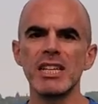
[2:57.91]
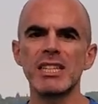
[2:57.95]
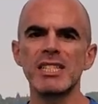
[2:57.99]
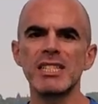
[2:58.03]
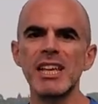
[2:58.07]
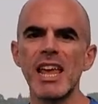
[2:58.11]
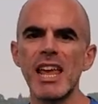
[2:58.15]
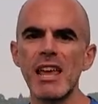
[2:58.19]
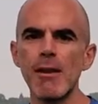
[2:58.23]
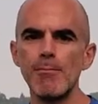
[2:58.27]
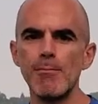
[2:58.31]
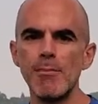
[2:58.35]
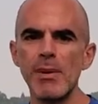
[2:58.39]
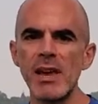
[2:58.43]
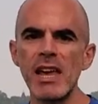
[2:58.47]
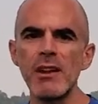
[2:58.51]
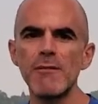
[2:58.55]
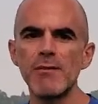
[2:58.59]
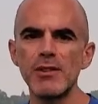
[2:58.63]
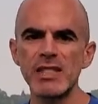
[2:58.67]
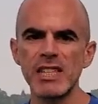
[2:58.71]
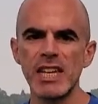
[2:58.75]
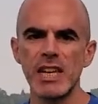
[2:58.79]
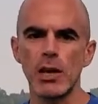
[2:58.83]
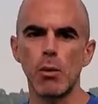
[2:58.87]
same Peak
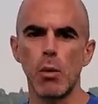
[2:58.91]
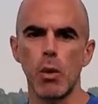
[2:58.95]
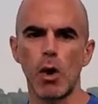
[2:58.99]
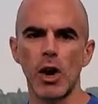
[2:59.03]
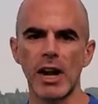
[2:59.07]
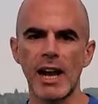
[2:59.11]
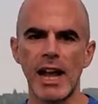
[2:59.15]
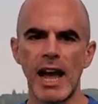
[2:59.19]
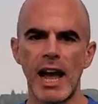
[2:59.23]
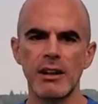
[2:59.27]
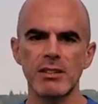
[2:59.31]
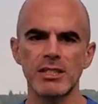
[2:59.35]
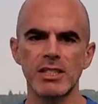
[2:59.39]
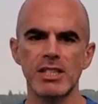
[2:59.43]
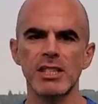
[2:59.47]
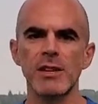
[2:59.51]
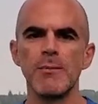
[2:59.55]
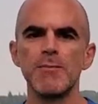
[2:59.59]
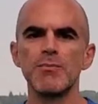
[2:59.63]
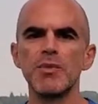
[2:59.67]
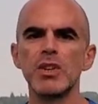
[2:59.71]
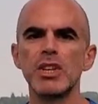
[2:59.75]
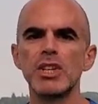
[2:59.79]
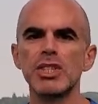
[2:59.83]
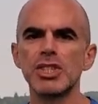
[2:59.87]
Physique workouts,
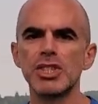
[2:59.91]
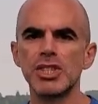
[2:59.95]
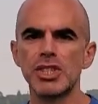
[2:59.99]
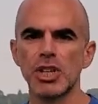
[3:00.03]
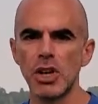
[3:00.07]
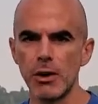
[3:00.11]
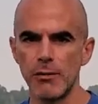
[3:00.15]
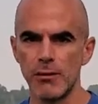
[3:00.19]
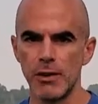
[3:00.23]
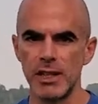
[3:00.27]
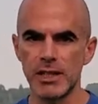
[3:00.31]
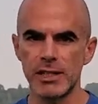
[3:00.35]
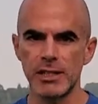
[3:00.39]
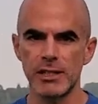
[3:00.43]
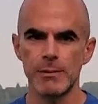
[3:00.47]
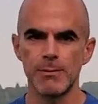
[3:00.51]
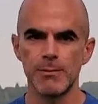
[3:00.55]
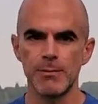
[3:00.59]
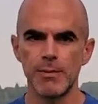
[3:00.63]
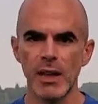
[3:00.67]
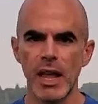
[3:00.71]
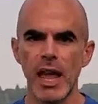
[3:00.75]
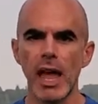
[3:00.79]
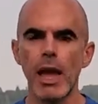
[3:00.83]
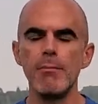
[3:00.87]
service,
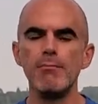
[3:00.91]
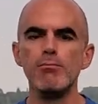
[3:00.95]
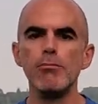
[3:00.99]
and